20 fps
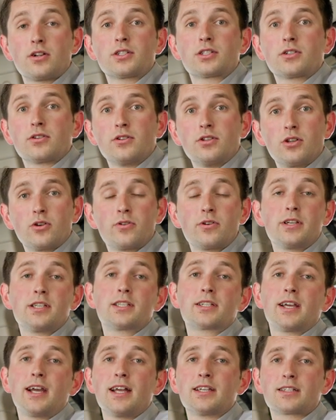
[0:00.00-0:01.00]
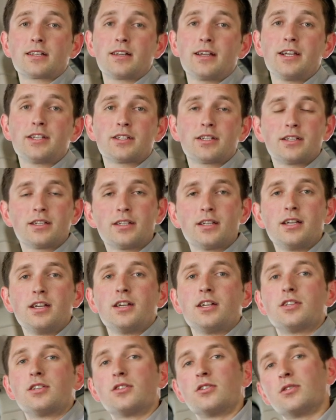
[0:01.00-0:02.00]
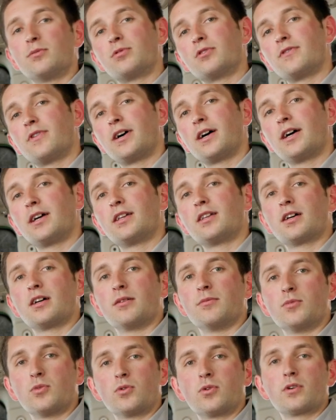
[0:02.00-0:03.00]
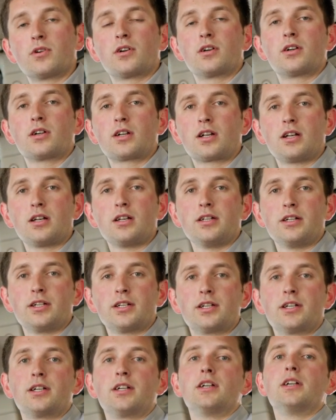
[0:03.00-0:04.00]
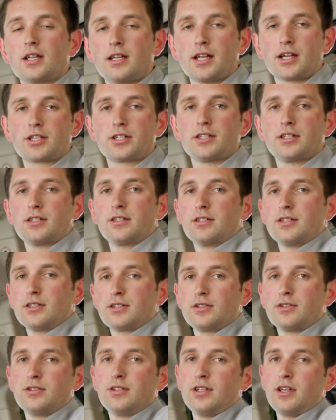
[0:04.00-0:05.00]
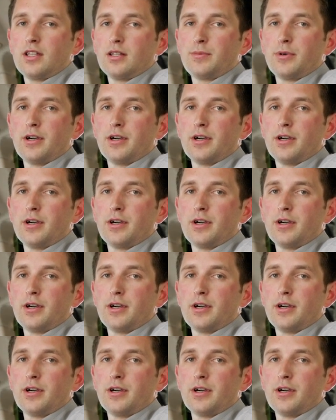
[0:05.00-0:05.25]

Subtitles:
also noise cancellation to provide a more clear connection to the other